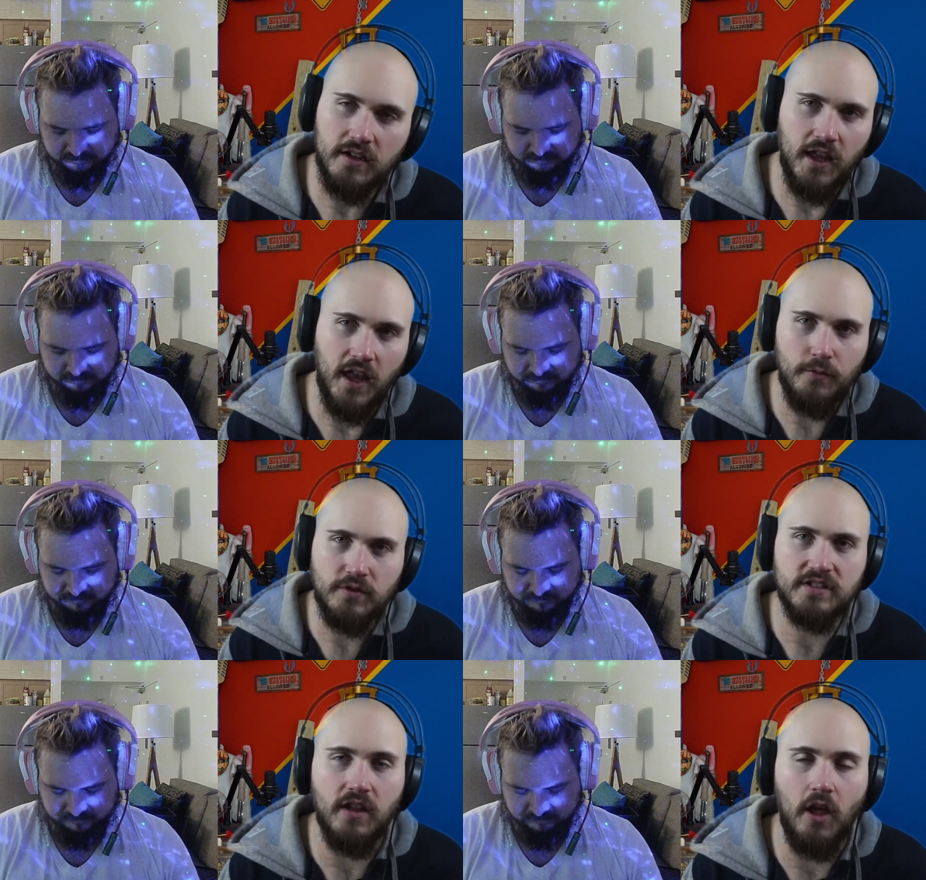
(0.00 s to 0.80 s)
Speaker 1: it,
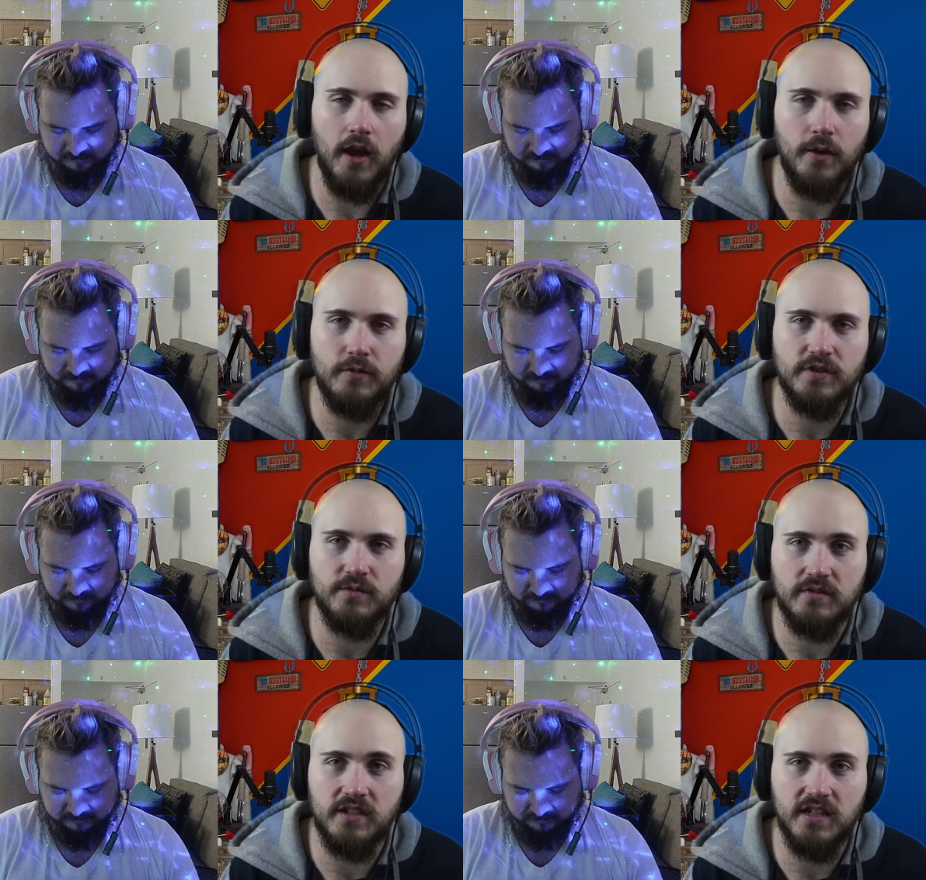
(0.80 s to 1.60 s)
was it was
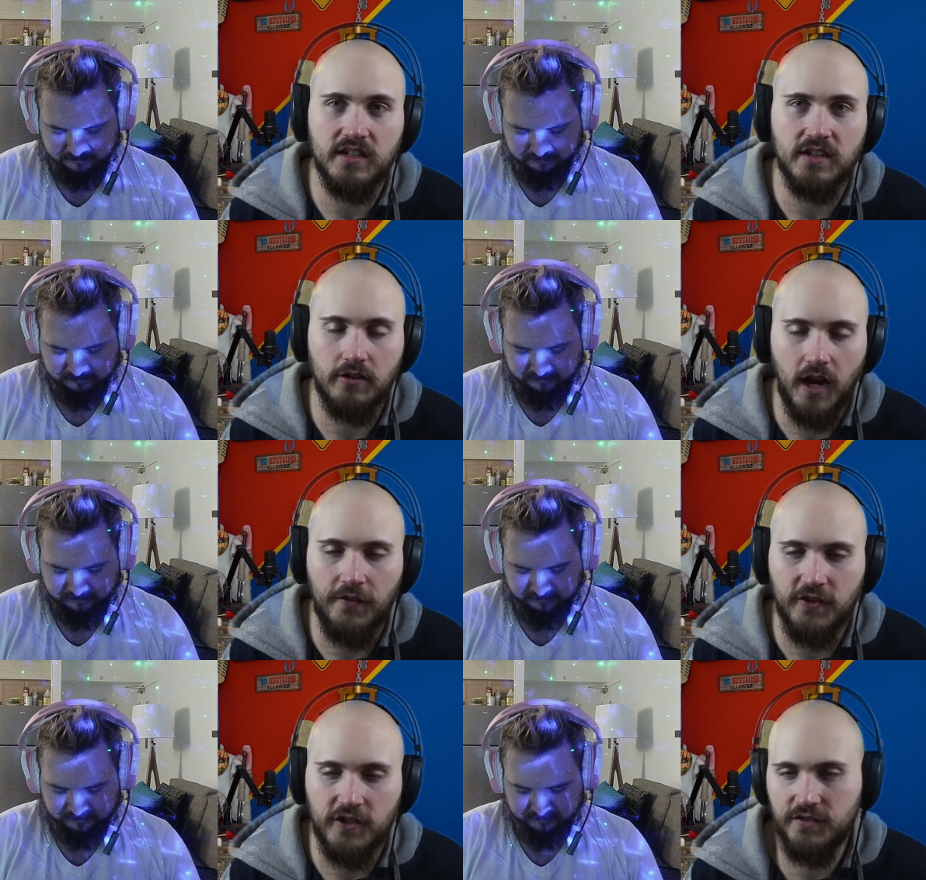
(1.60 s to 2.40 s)
decent
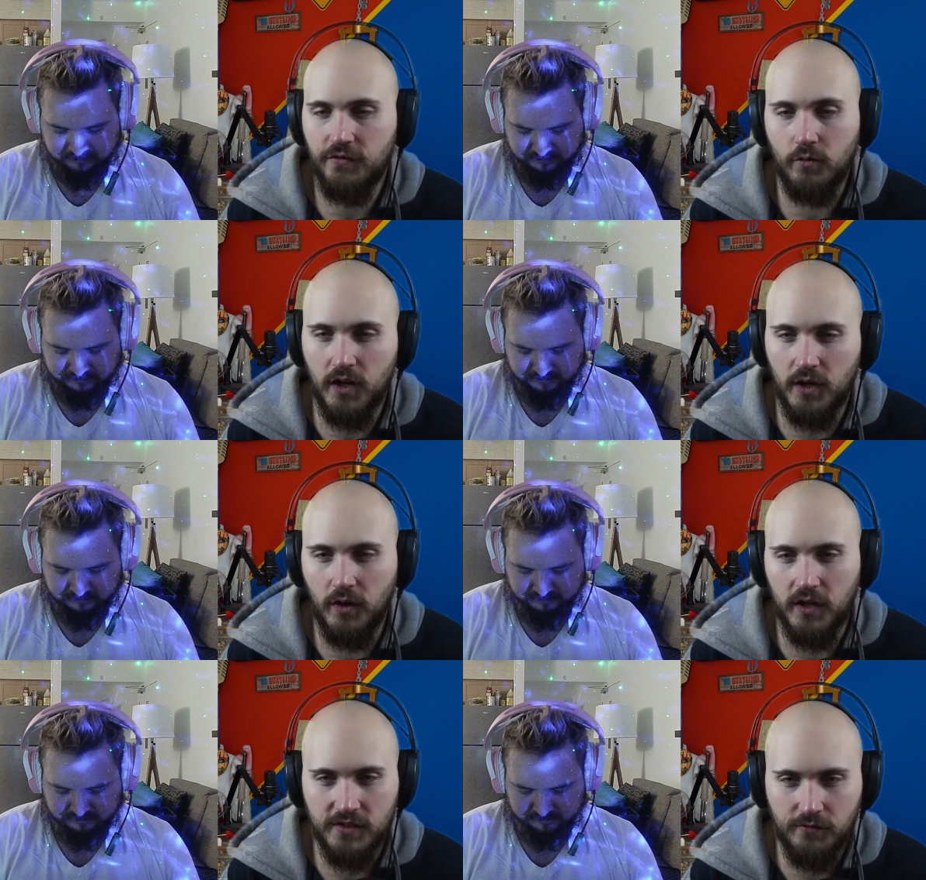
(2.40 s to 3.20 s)
graphics for what it
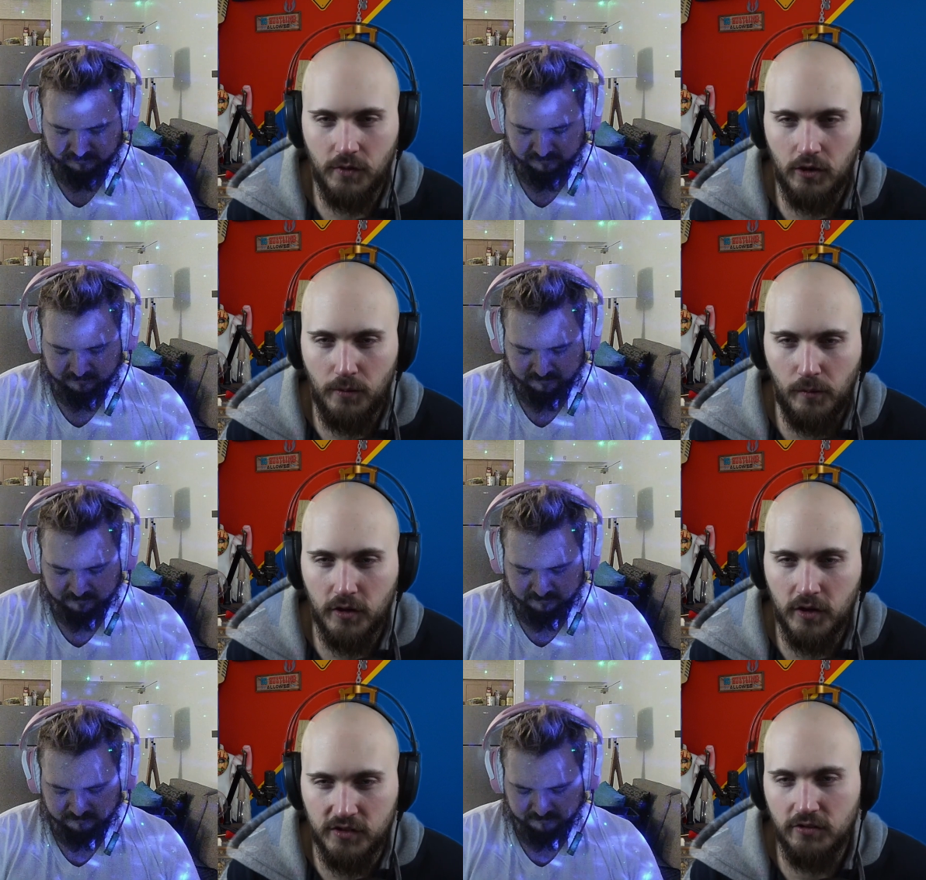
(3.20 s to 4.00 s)
was from what i remember
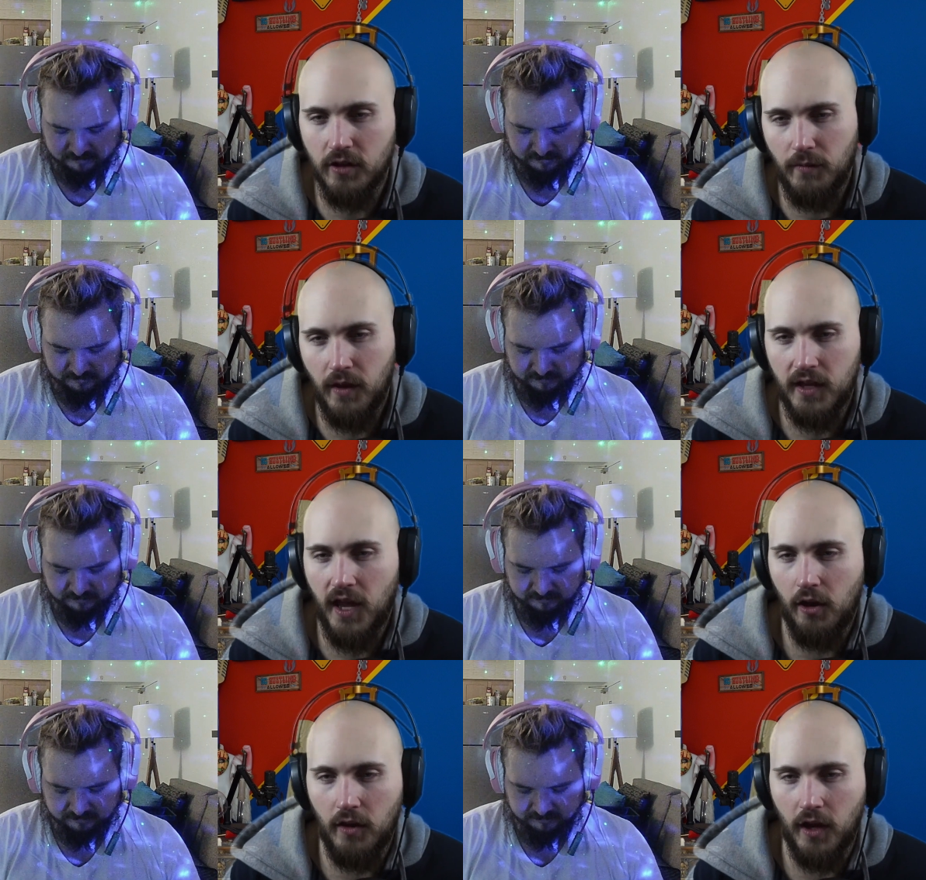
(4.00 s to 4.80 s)
because you could make
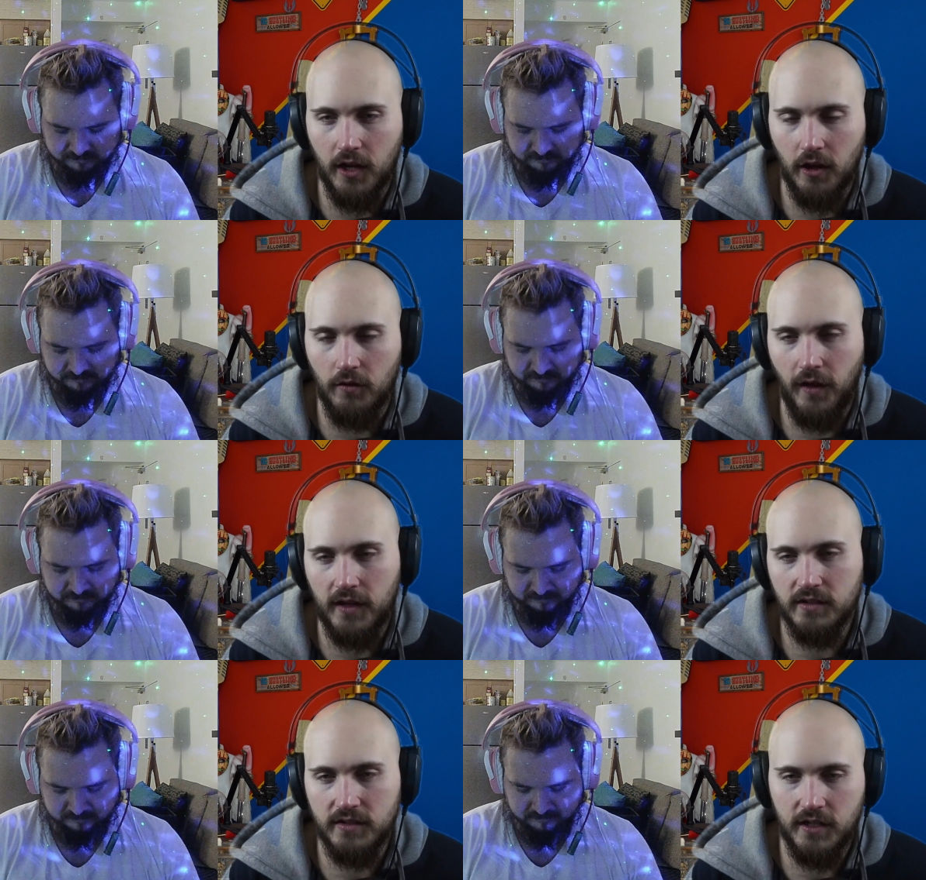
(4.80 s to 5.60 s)
out like oh
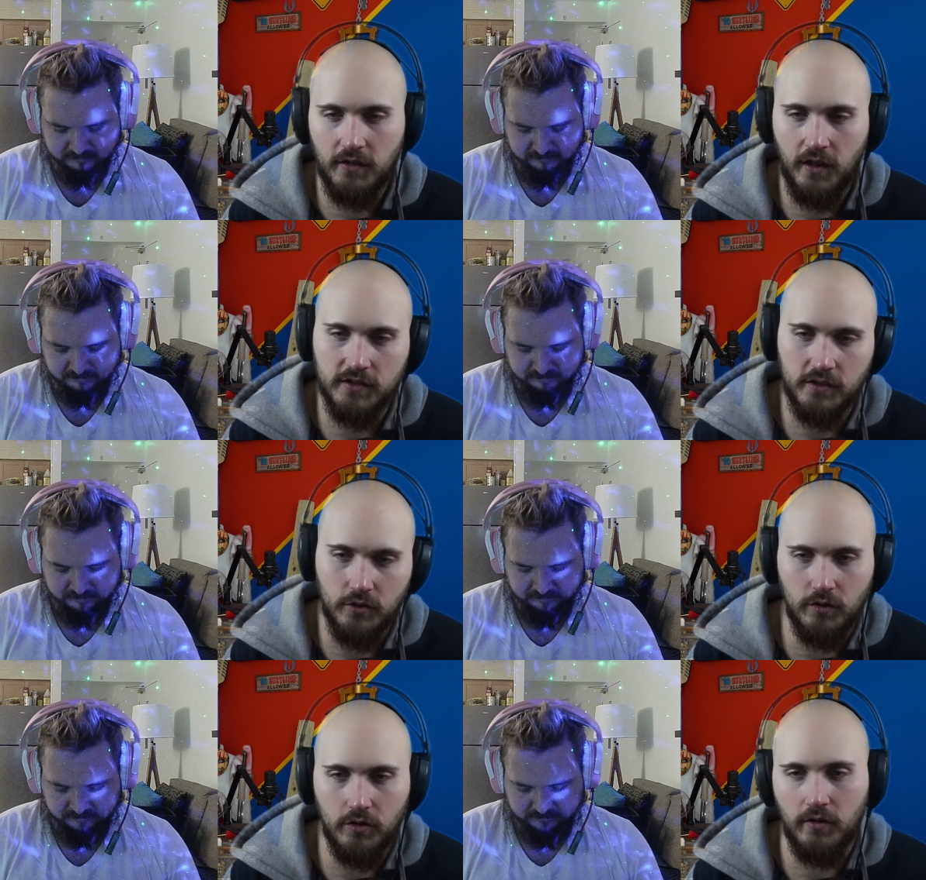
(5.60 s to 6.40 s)
that's a deer that's a
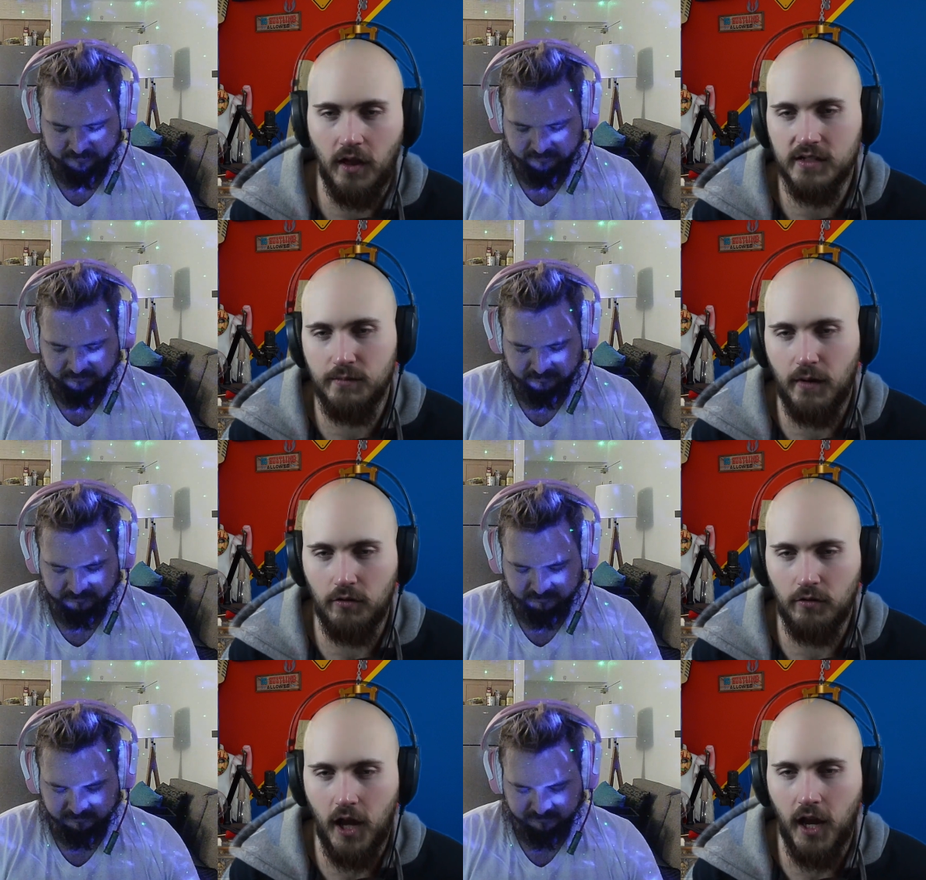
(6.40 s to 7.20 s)
cougar that's a
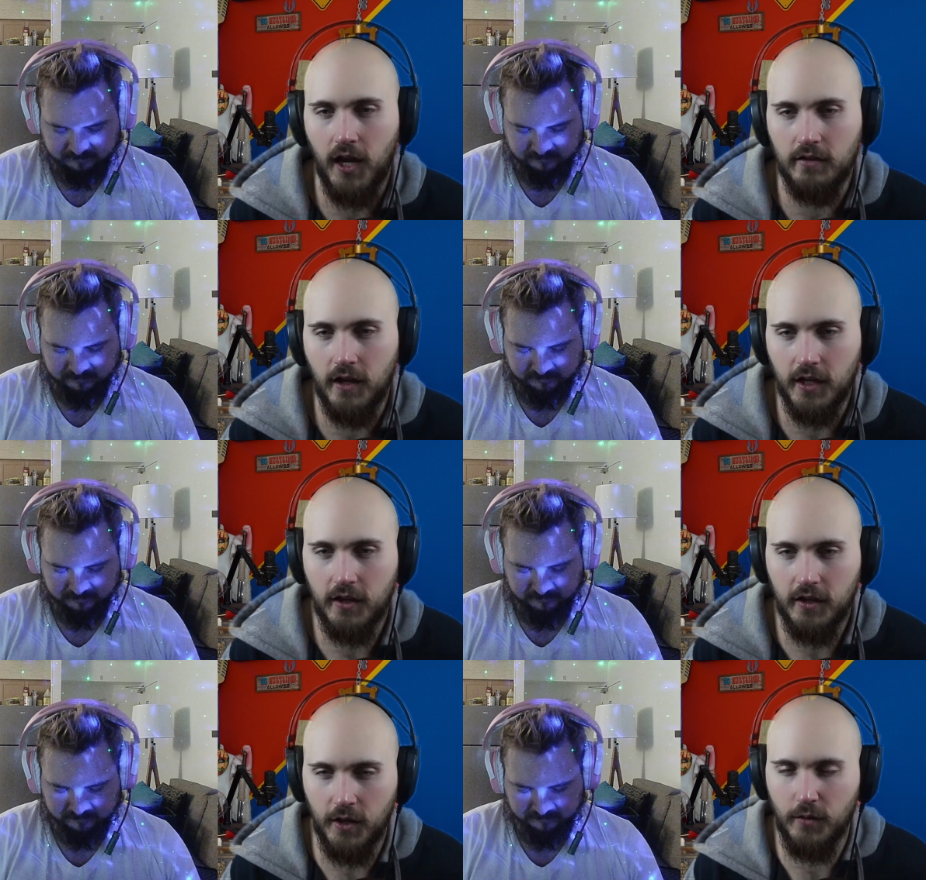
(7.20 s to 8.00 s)
mountain lion like
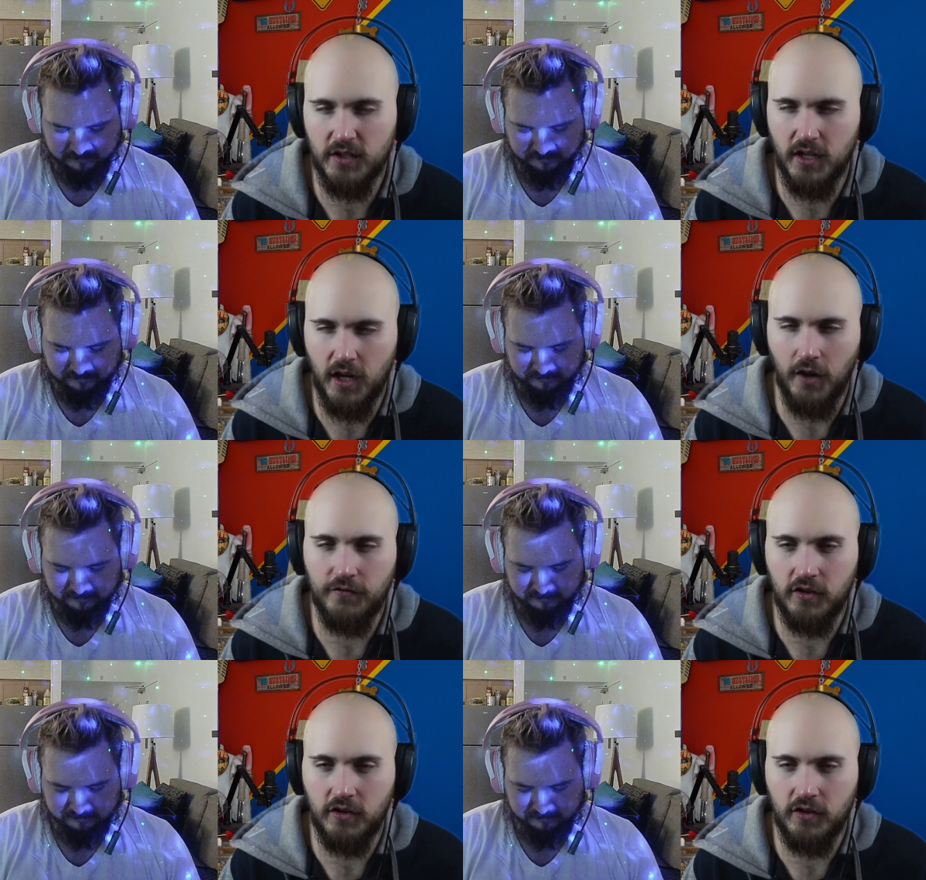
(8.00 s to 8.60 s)
it was enough that you